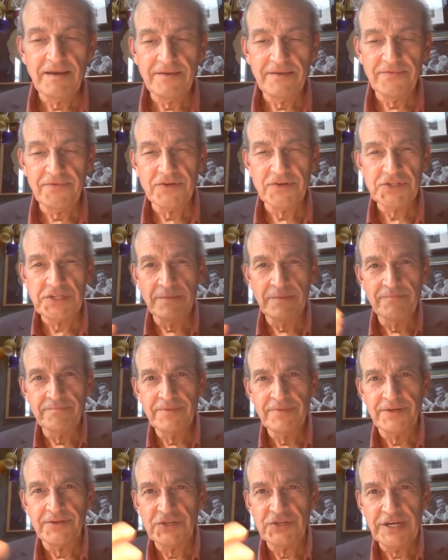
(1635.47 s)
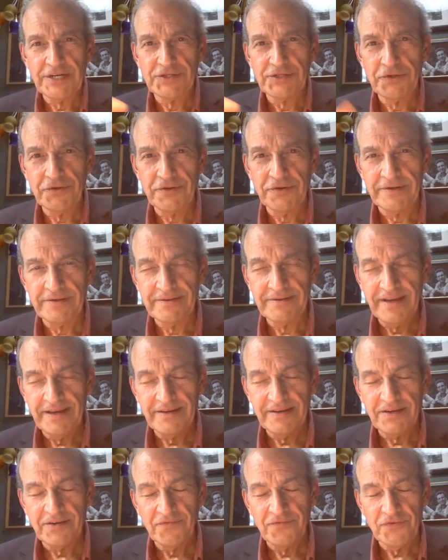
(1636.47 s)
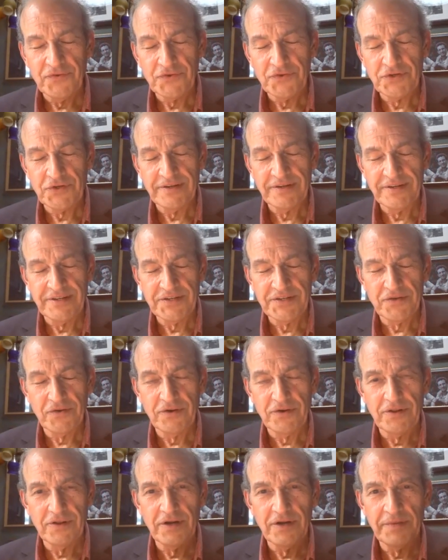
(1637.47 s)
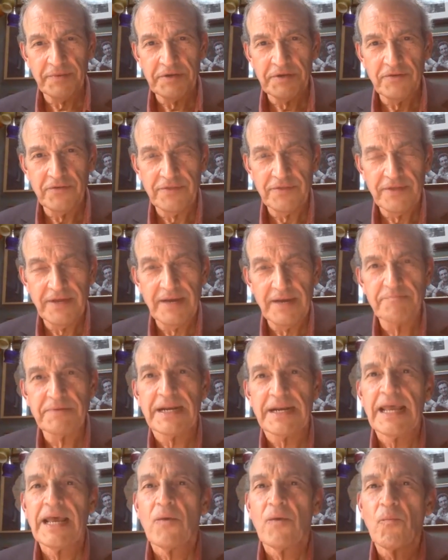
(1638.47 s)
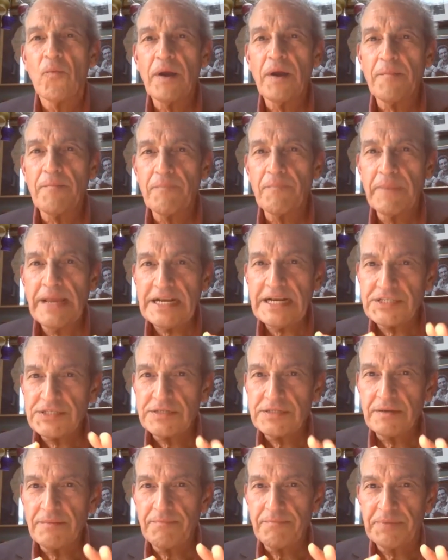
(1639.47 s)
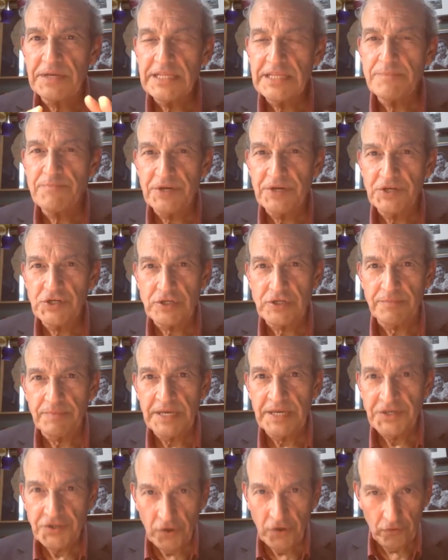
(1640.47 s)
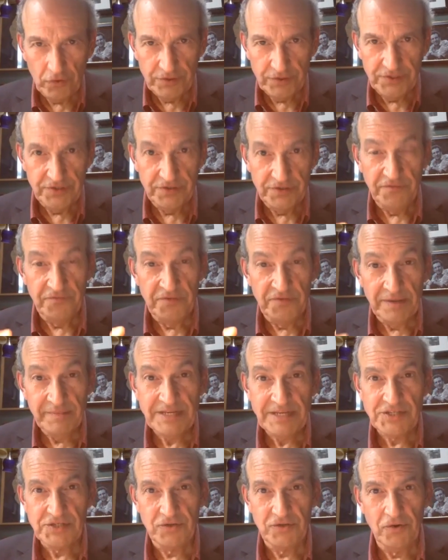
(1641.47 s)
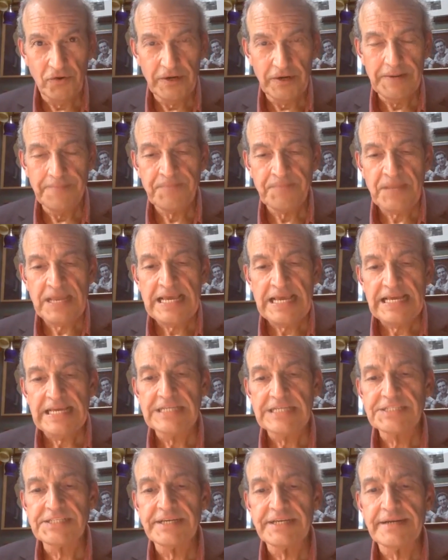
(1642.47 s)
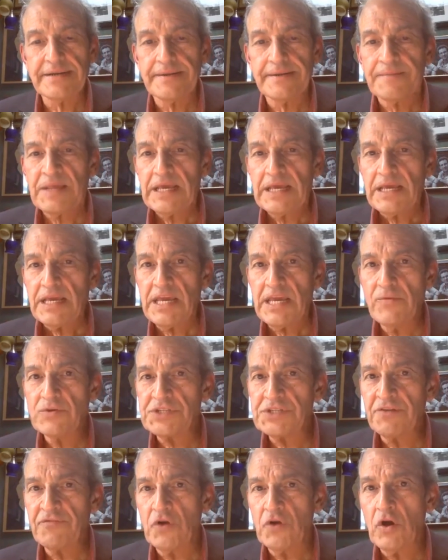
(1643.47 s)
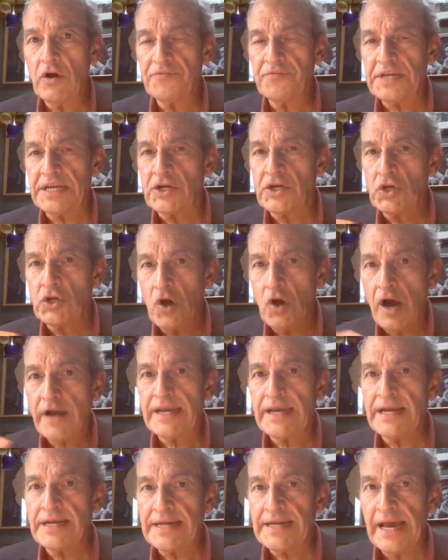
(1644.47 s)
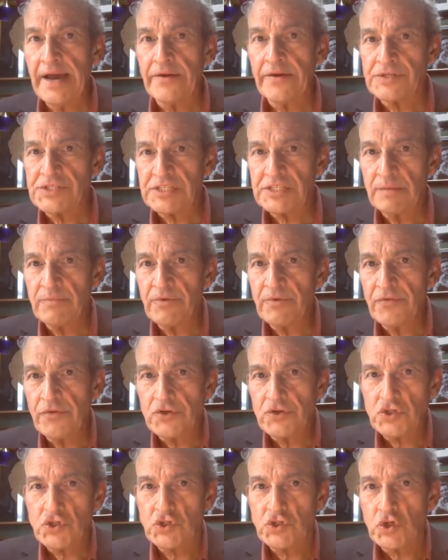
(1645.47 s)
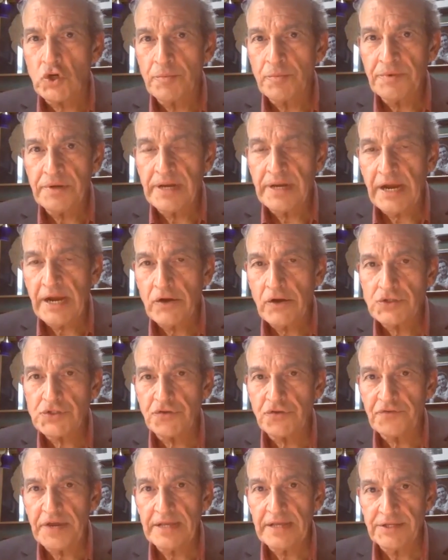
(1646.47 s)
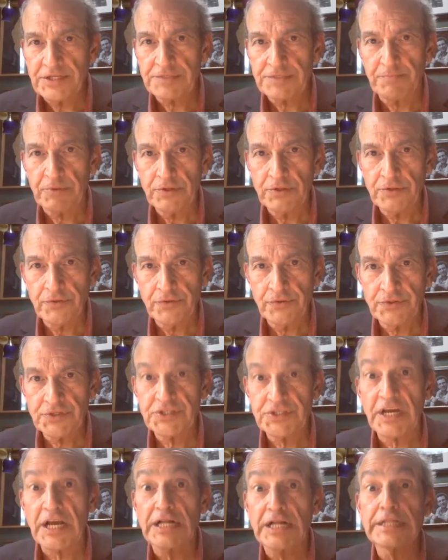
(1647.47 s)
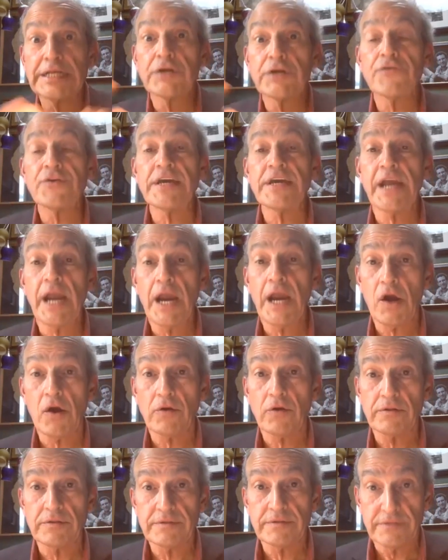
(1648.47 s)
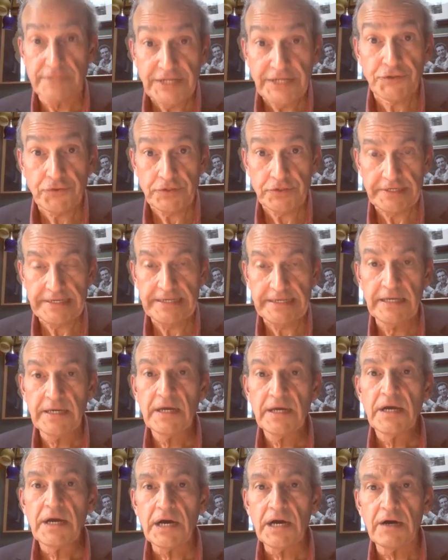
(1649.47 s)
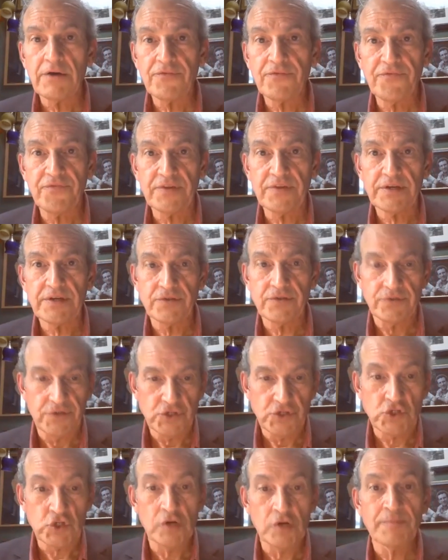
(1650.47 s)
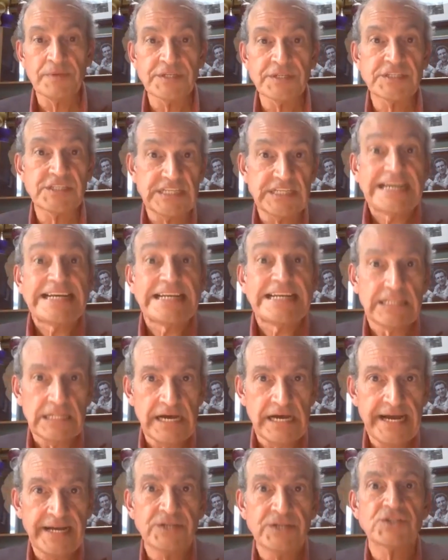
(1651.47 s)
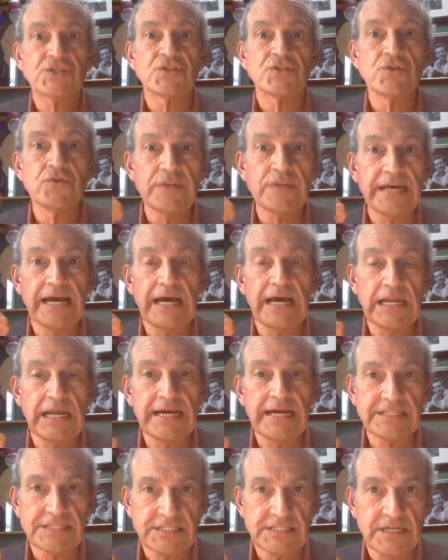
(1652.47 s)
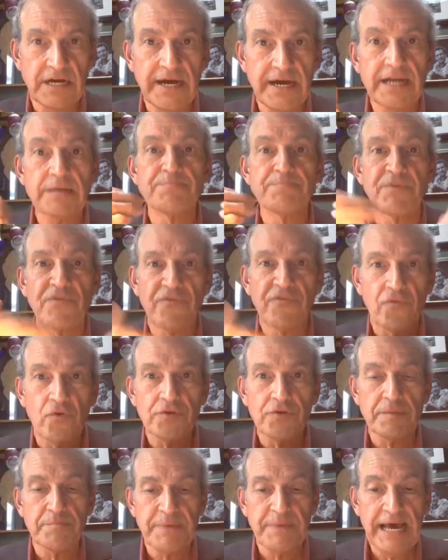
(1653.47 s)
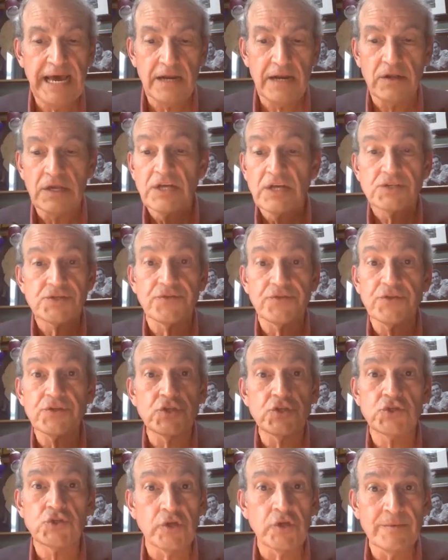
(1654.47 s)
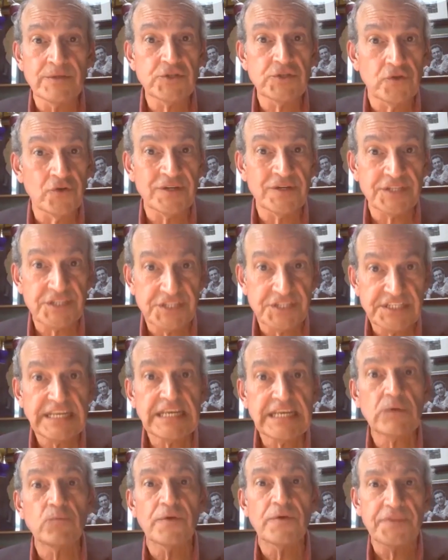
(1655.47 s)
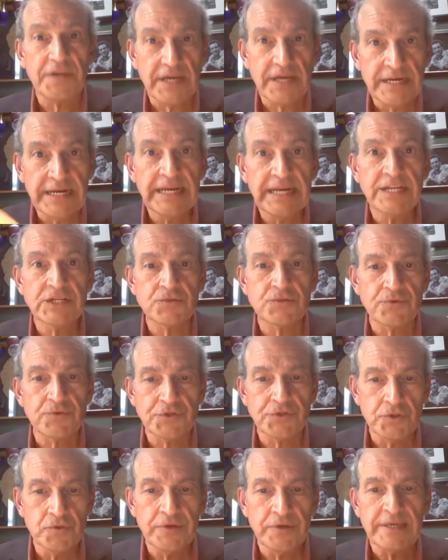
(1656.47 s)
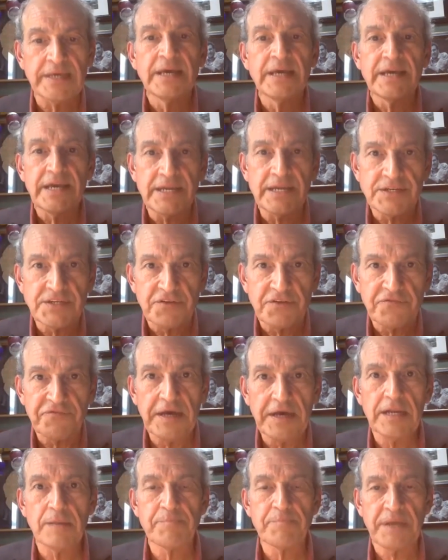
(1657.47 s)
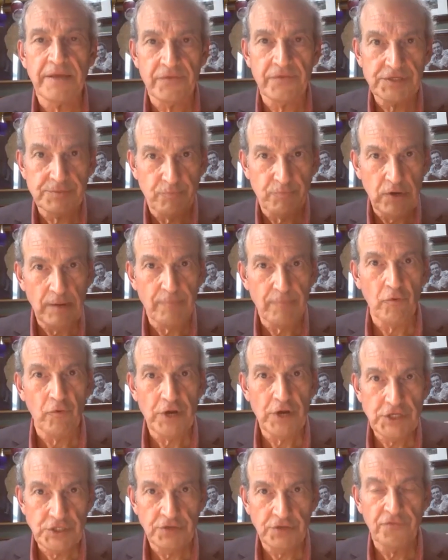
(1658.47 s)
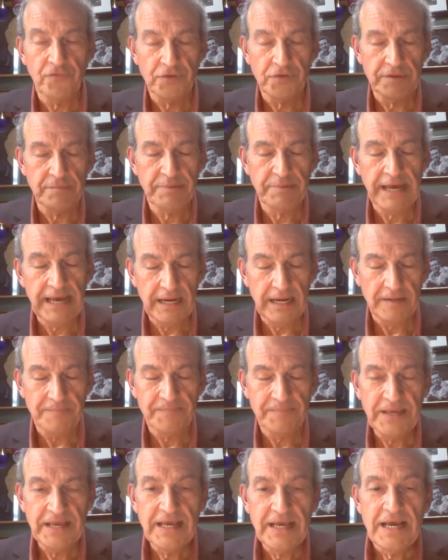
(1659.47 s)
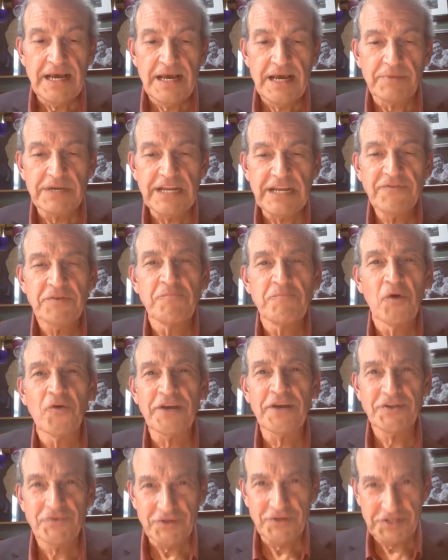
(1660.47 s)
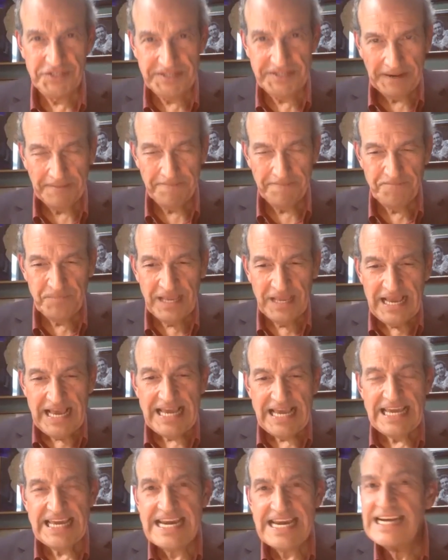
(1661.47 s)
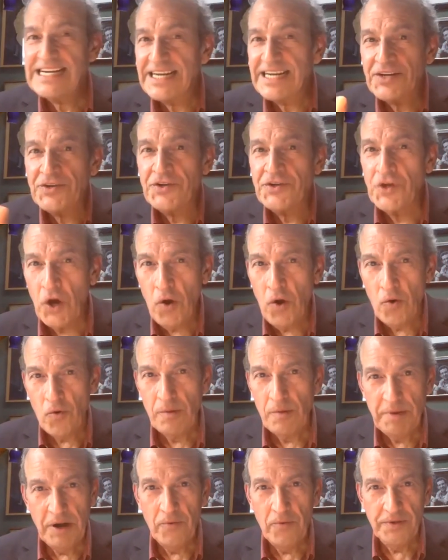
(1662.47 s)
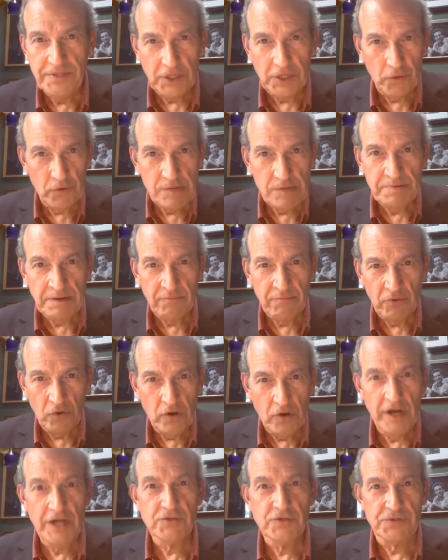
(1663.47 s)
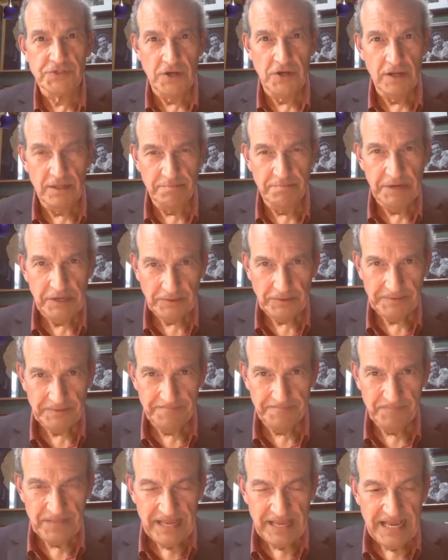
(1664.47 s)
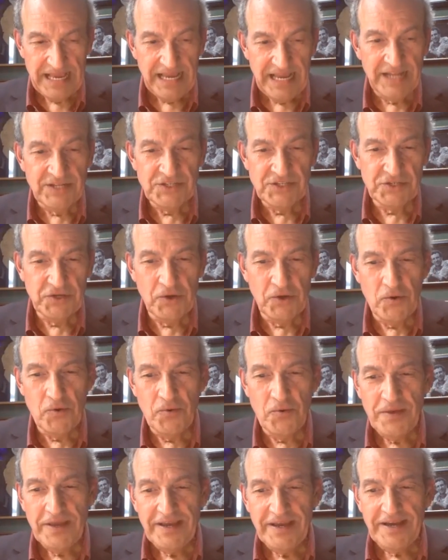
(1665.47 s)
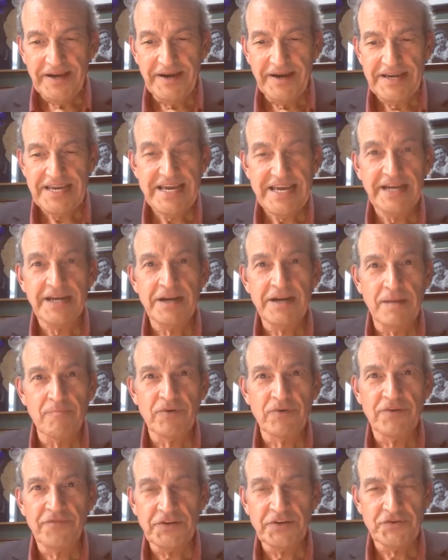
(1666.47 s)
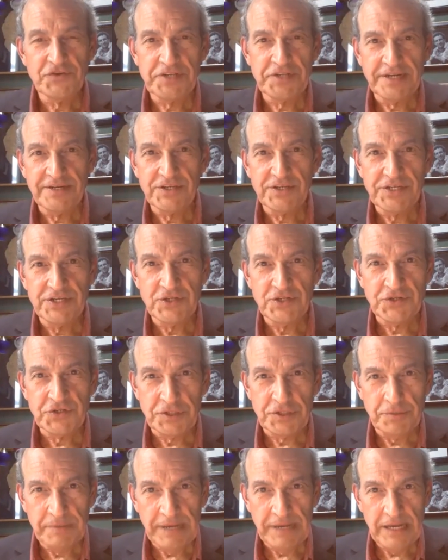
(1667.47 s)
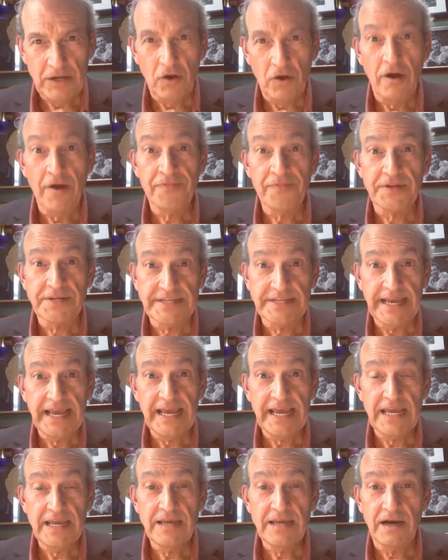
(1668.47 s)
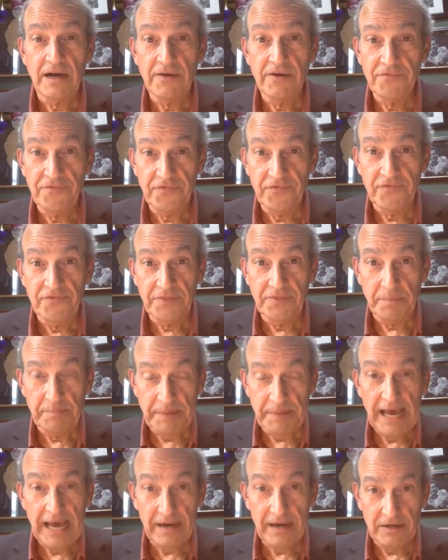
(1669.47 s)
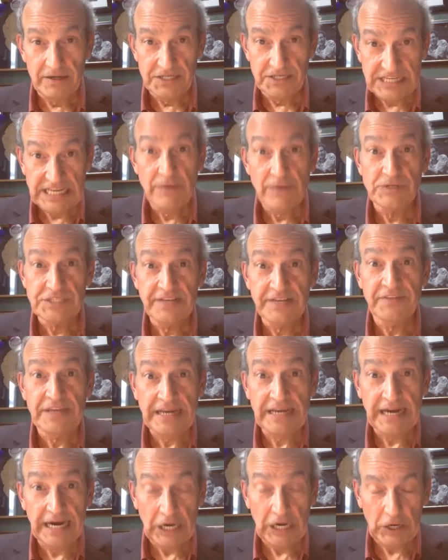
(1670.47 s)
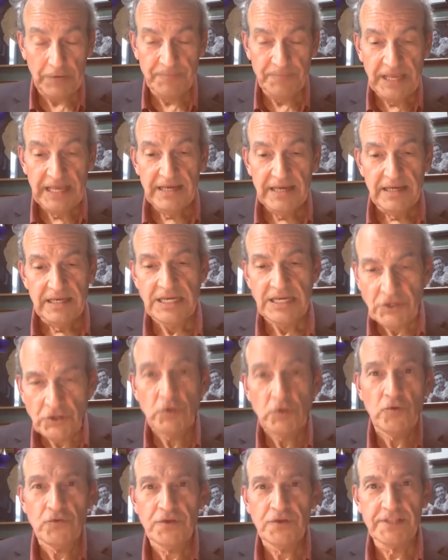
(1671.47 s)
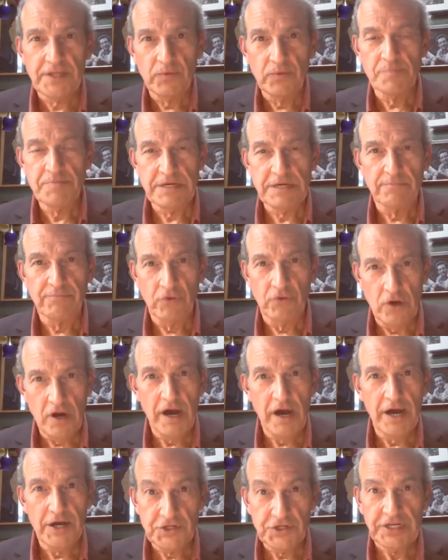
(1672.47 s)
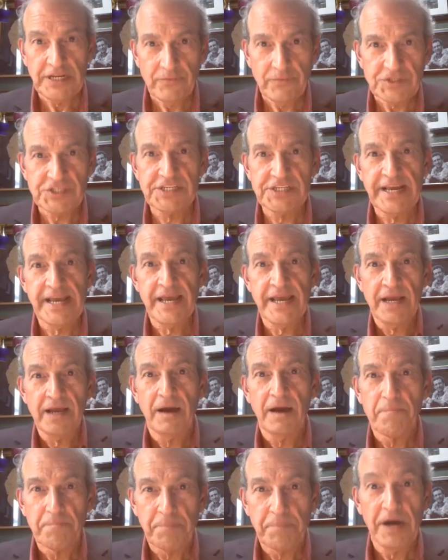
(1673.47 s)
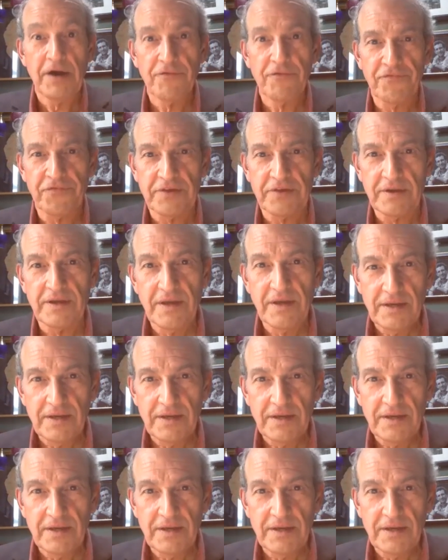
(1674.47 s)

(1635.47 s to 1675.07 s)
There's some conjecture and confusion and historical argument over that. But what makes Billy Bishop integral to the Vimy story is that he was involved in knocking down some of those German air surveillance balloons to clear the air, literally, of the German sight lines to the Allied side before the battle, so that the Germans couldn't see what the Canadians were doing in developing this preparation for the battle. But even more interesting, he didn't know about what the creeping barrage was all about. And so he had a number of interesting decisions to make on the day of the battle, because he was in the air. He knew that there would be a barrage and he was staying above the